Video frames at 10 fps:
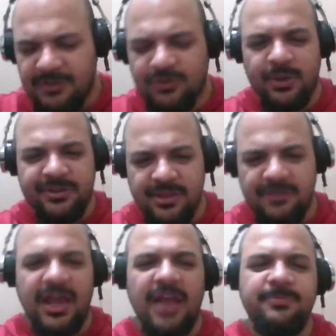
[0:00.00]
questions
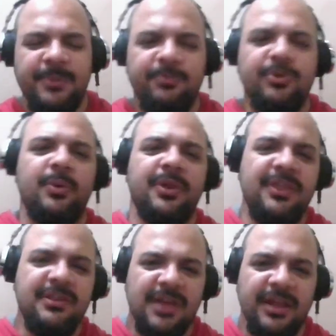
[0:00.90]
has been brewing.
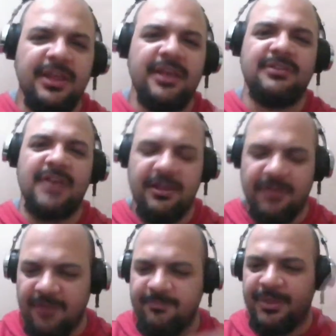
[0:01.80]
These ideas
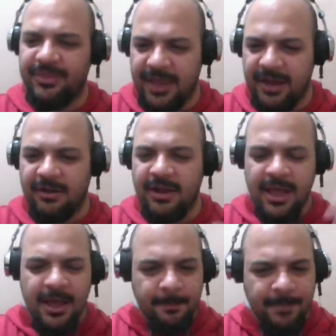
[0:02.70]
have been there.
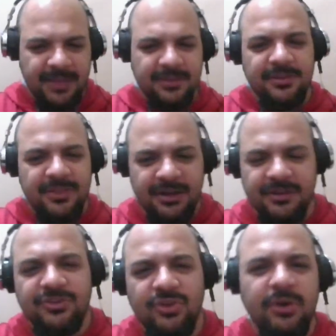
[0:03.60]
But there
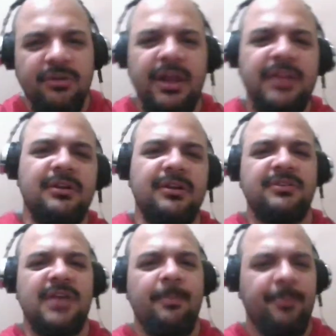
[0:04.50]
is no greater
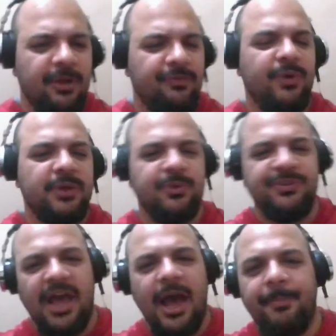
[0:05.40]
example of what was
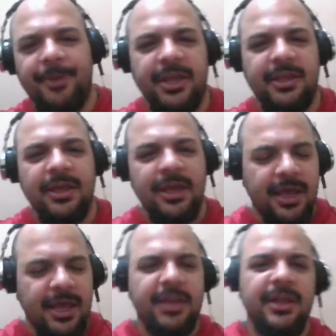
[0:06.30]
happening
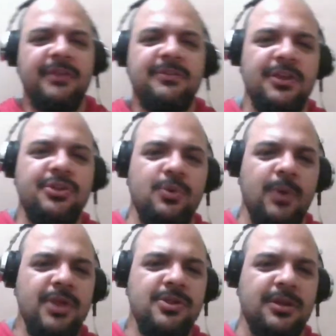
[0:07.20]
in his
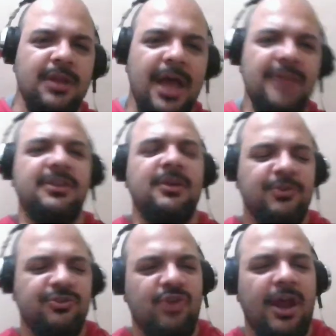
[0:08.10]
situation as he
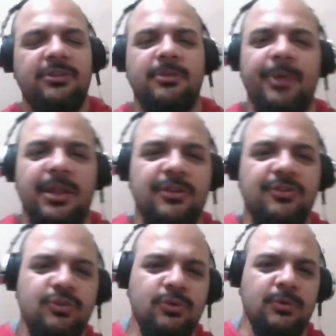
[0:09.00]
was trying to build this
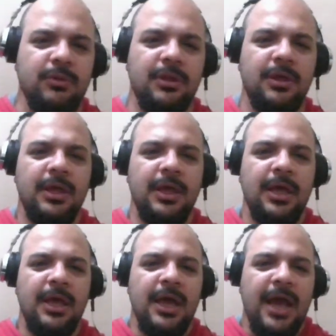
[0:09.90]
tool.
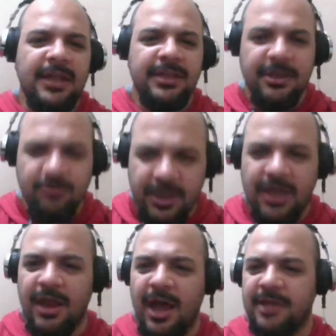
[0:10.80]
And he
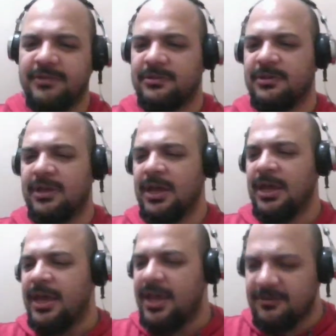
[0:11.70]
realized
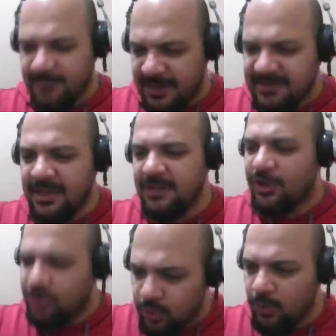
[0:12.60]
he's missing the
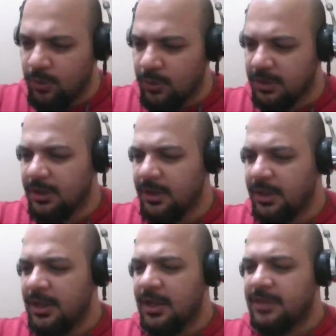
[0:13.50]
tool
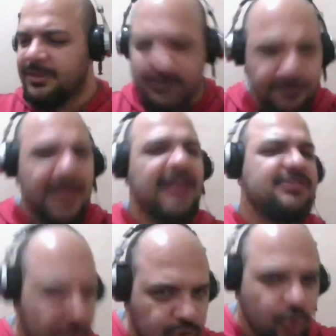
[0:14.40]
that makes
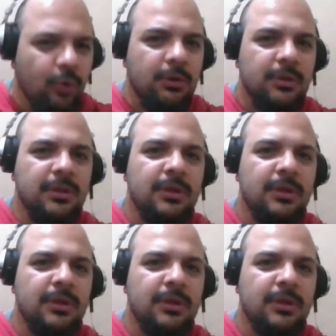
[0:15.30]
the tool.